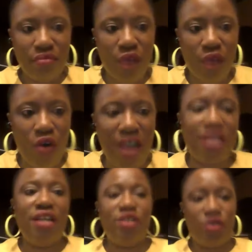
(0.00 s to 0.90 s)
All right.
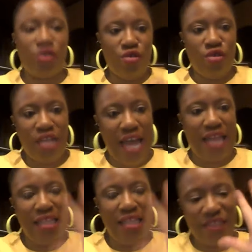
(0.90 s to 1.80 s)
So yeah,
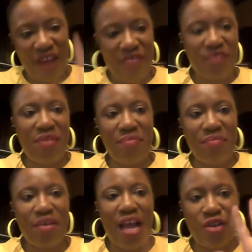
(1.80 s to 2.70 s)
there's 5 of them.
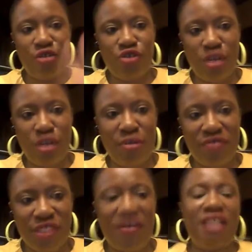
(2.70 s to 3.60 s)
Uncontrollable
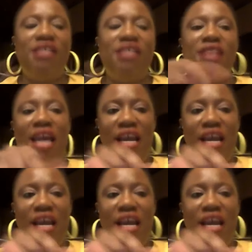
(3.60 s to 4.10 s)
risk factors.